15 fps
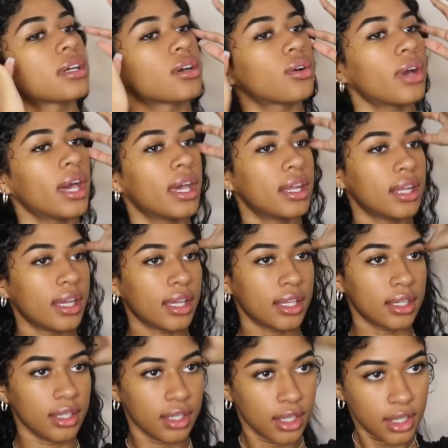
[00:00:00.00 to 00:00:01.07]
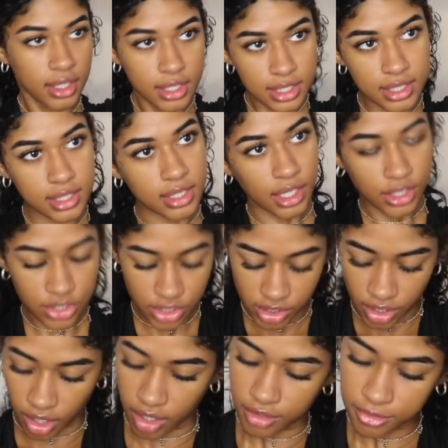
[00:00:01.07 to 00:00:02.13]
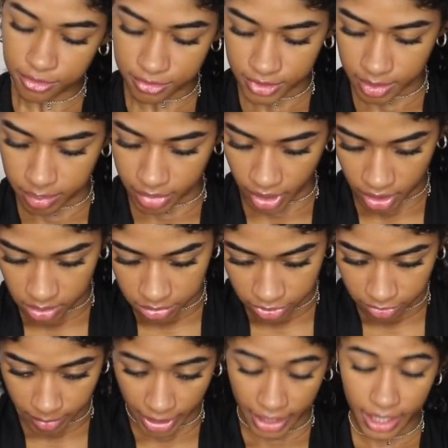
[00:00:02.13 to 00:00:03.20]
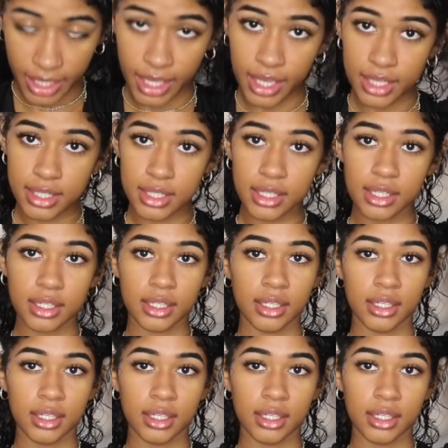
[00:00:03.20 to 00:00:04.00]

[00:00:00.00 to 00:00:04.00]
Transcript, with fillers: Go ahead and section off the bottom of my head